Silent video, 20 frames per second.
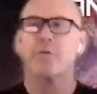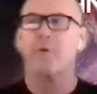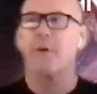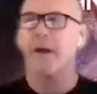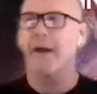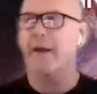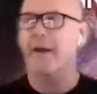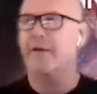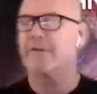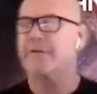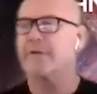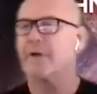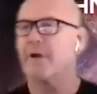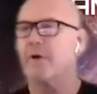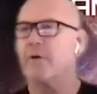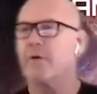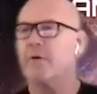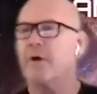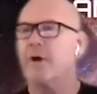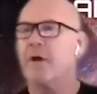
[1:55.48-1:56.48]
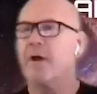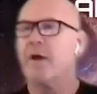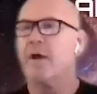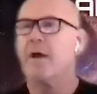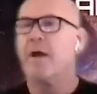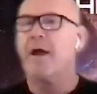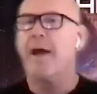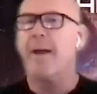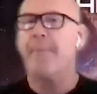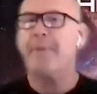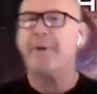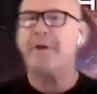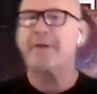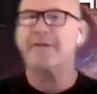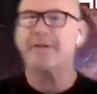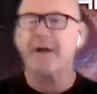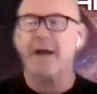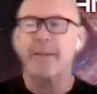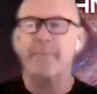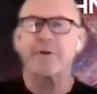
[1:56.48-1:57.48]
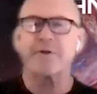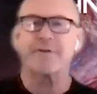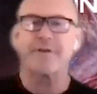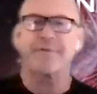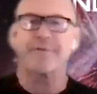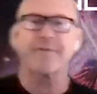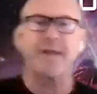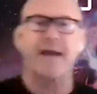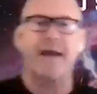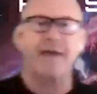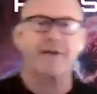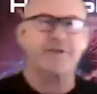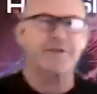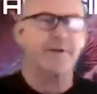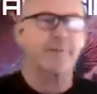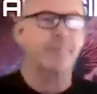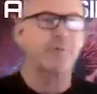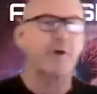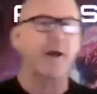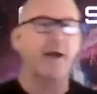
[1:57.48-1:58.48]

Great. So Epic Cyber is a flagship